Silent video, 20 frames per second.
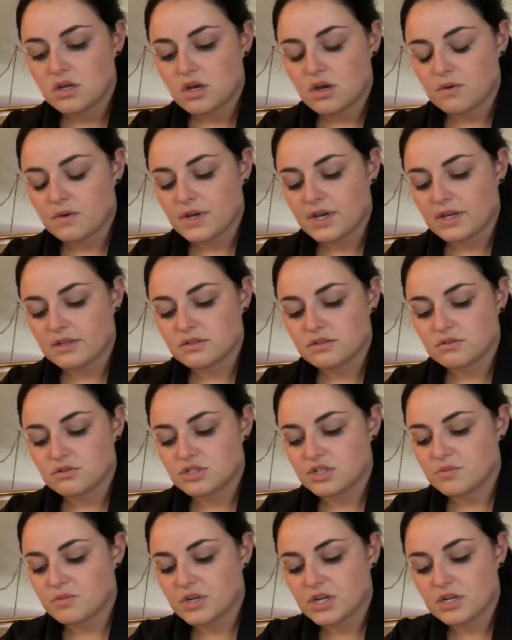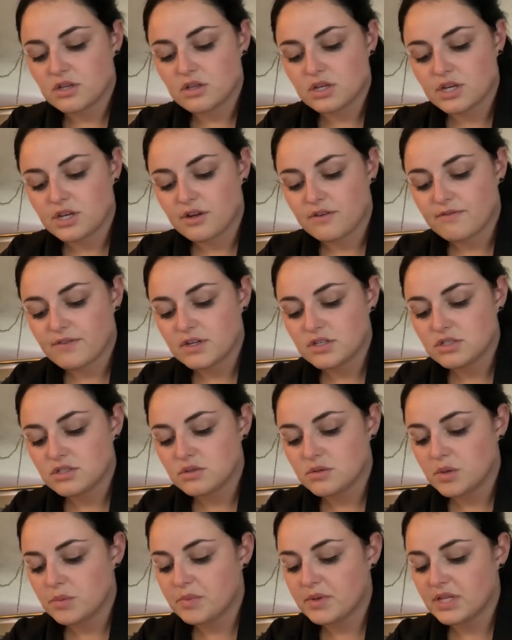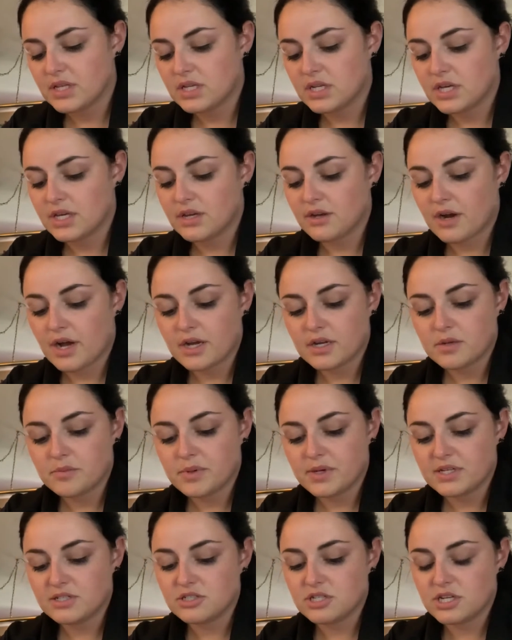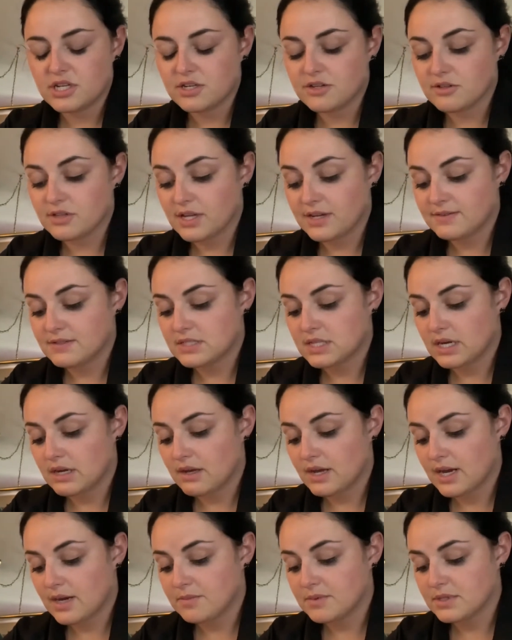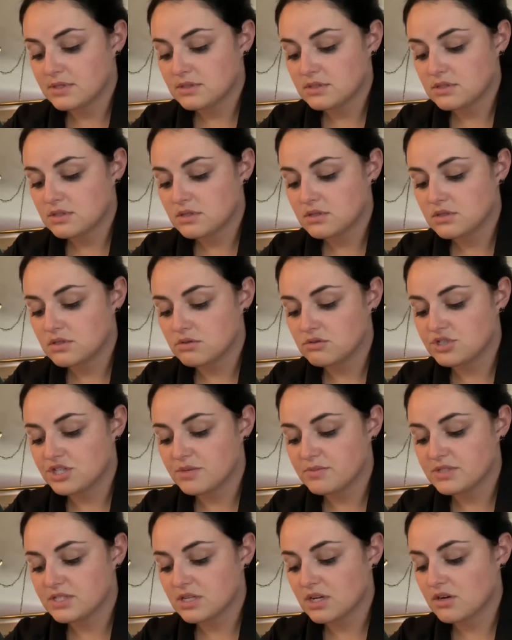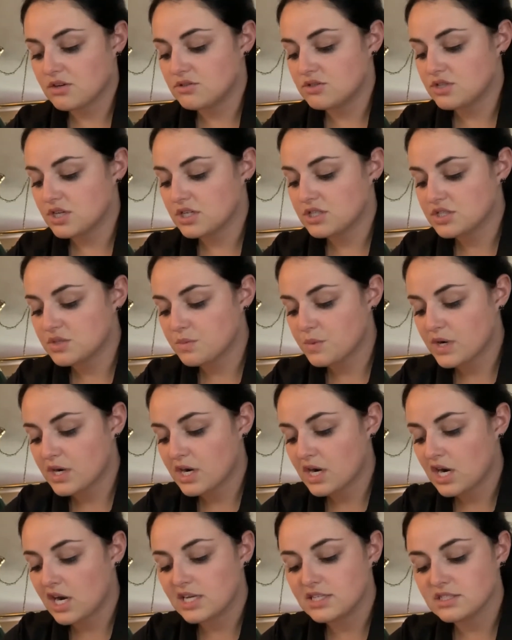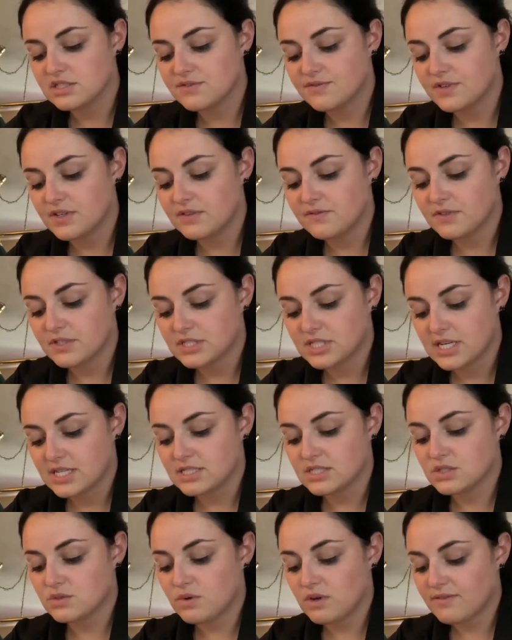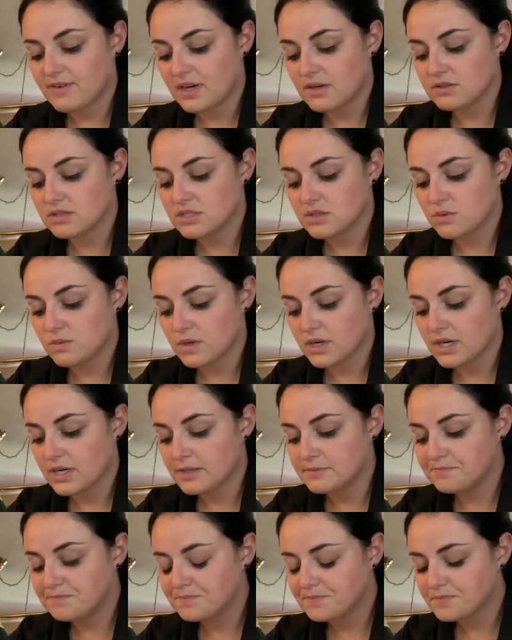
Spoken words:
Okay, so Jim, we're gonna look at your functional mobility, your occupation, and your lifestyle habits. So Jim is a construction worker on his feet for 10 to 12 hours at work.